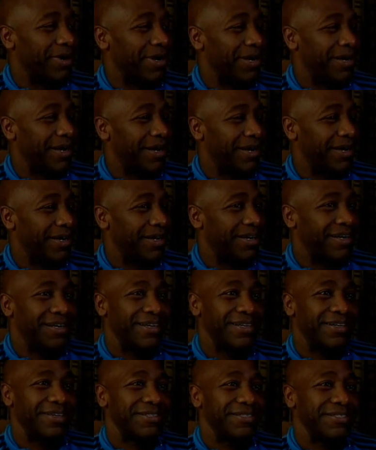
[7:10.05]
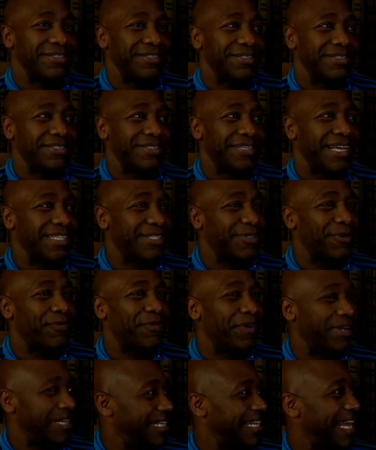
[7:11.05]
uh, yes. Not so
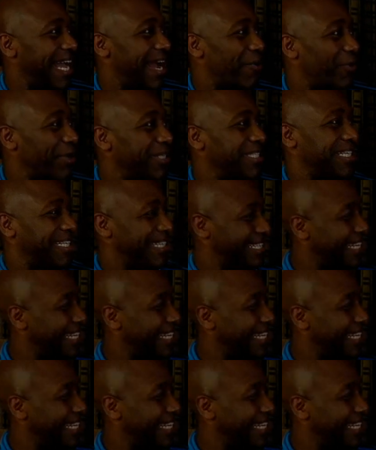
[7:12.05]
funny now, is it?